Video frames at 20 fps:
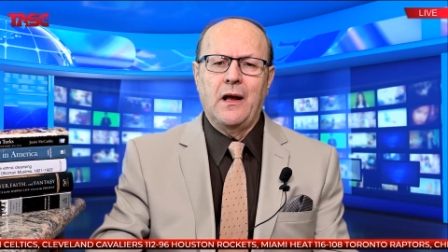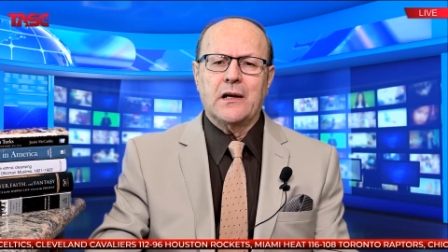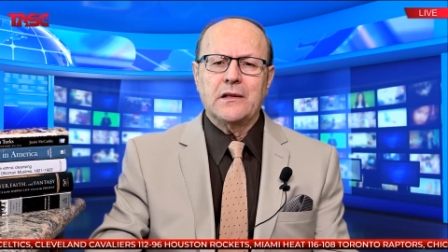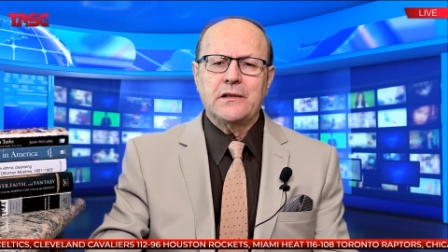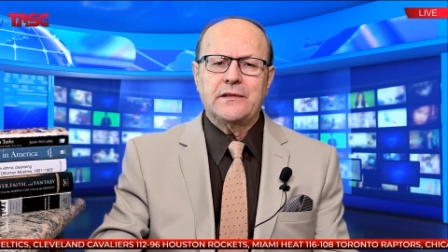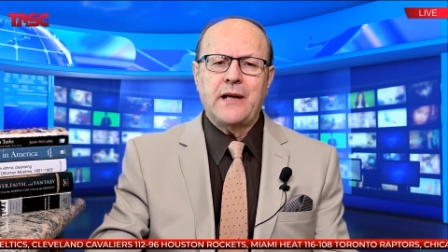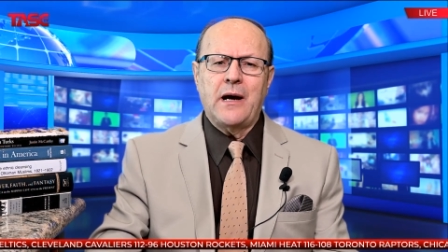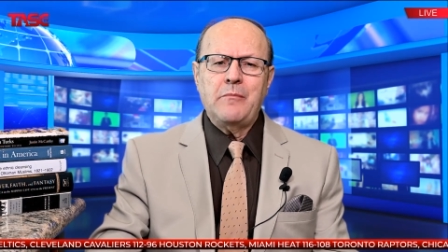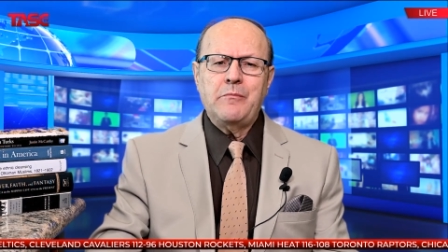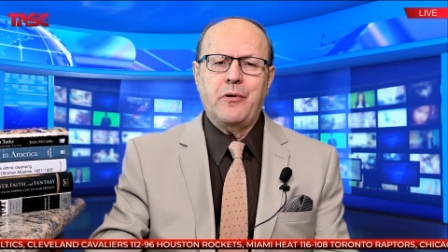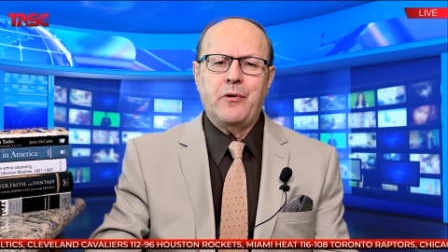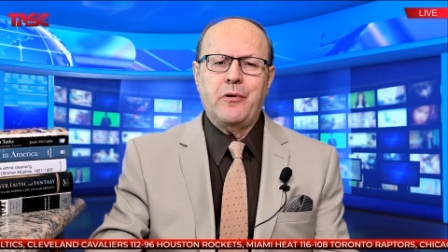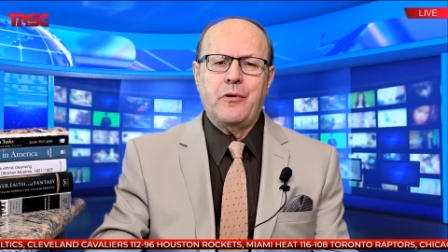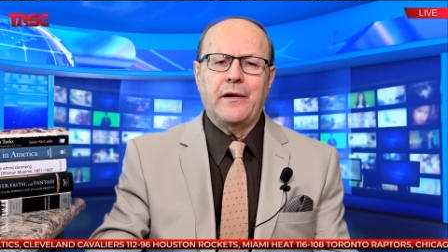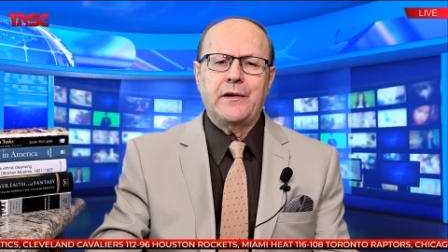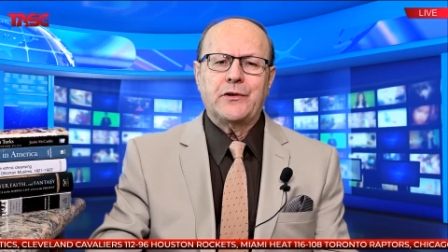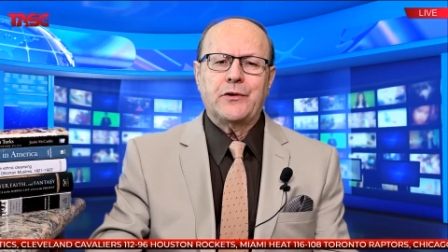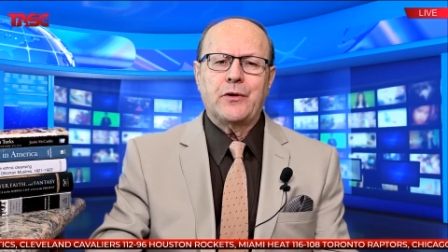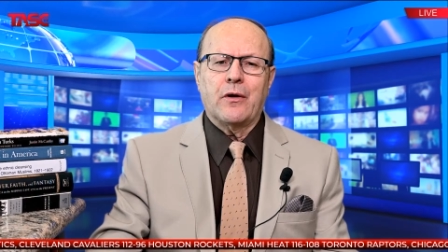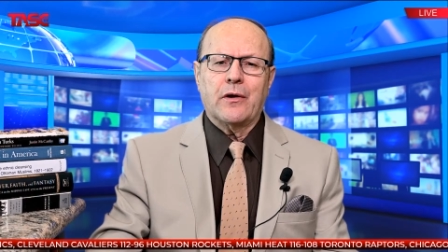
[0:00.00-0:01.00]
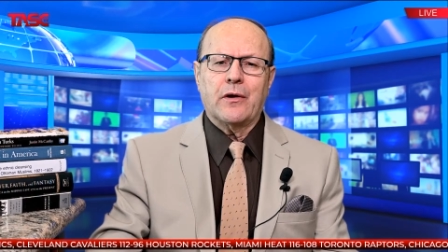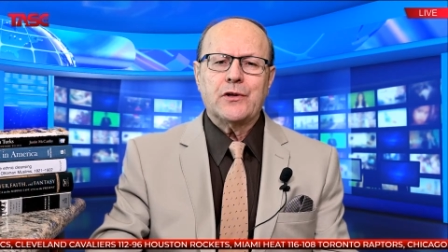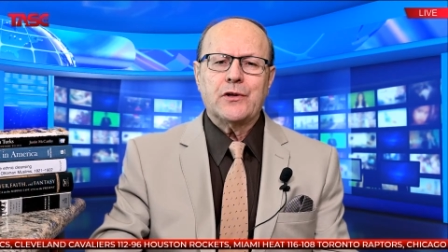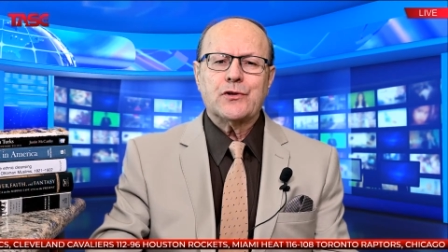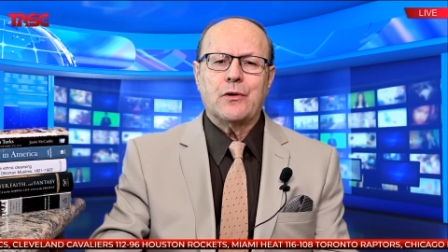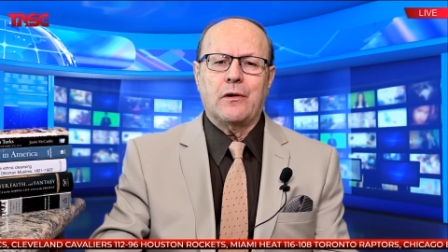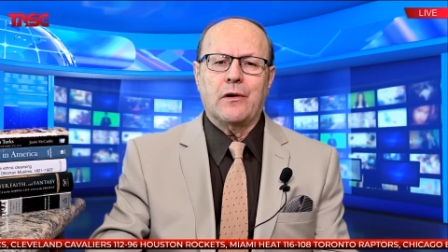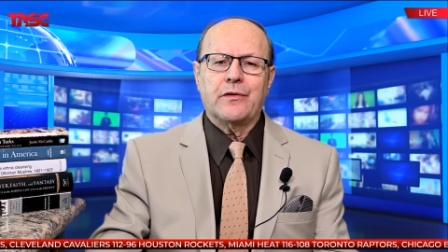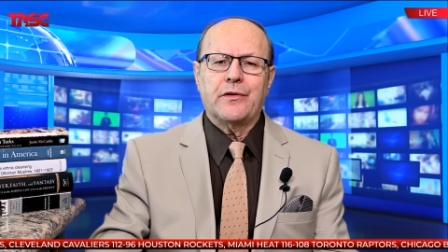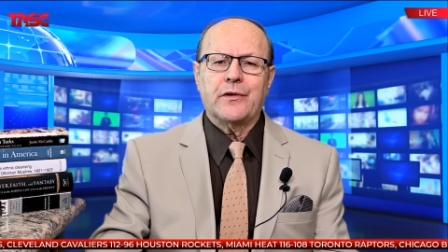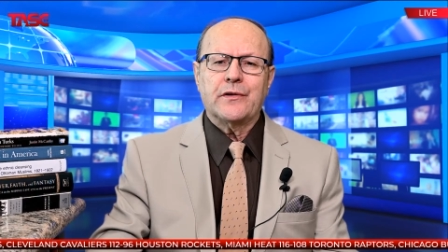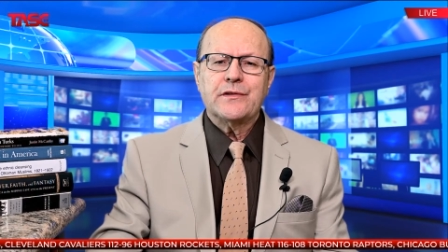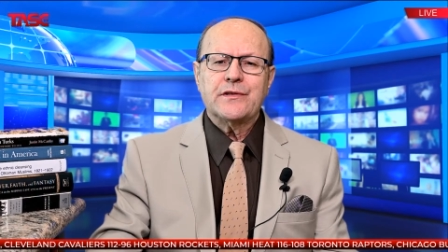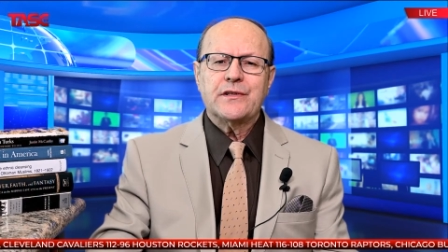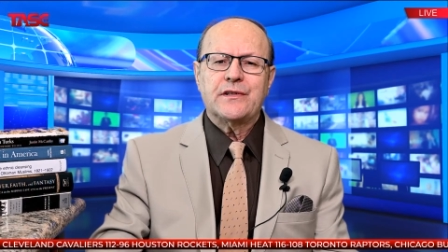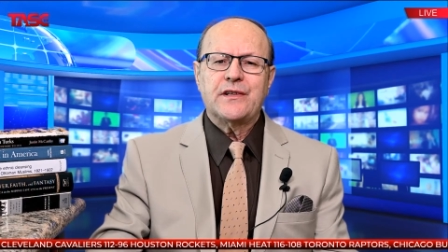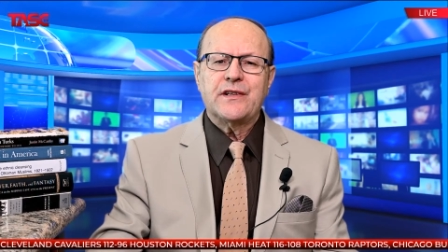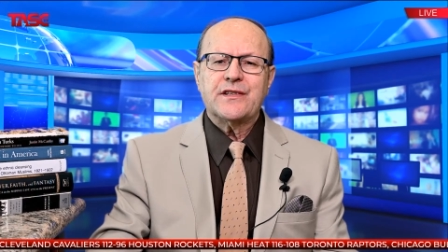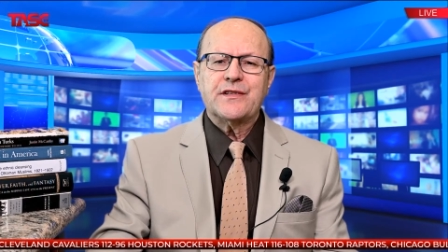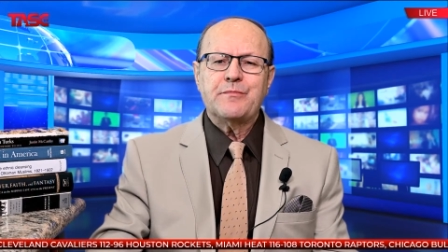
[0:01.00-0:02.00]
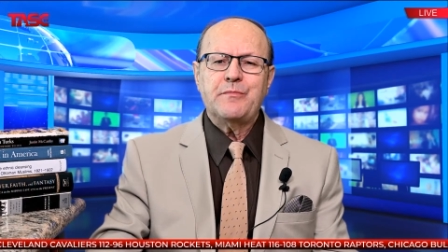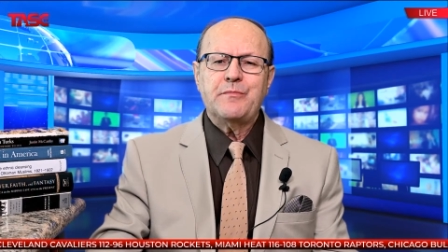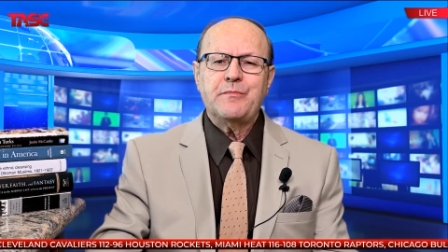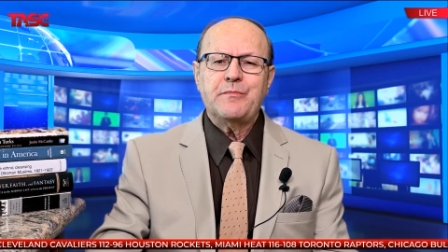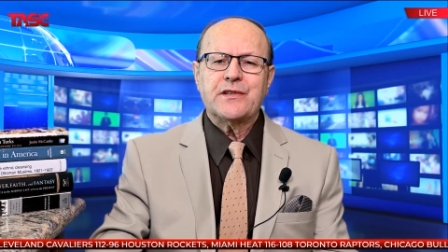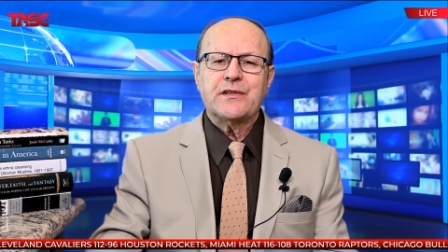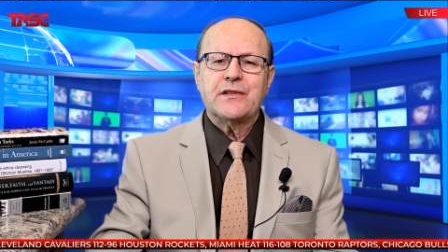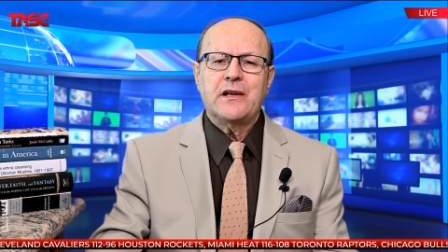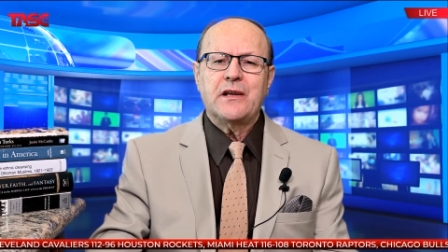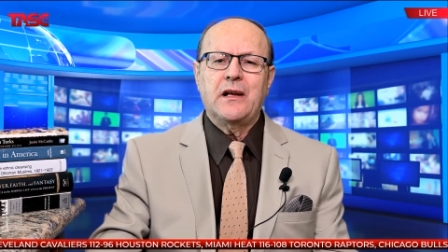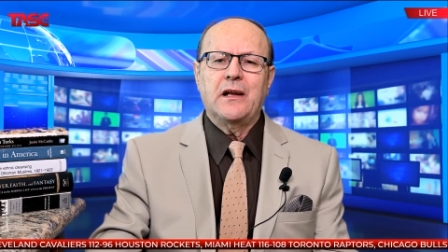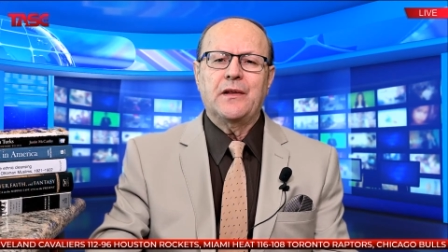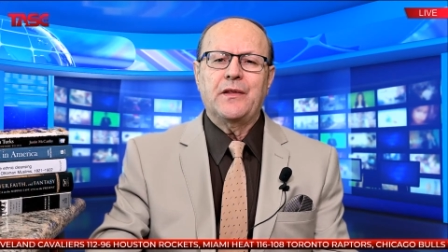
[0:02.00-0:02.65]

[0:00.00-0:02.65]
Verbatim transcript: Contemporary Turkish authors dismiss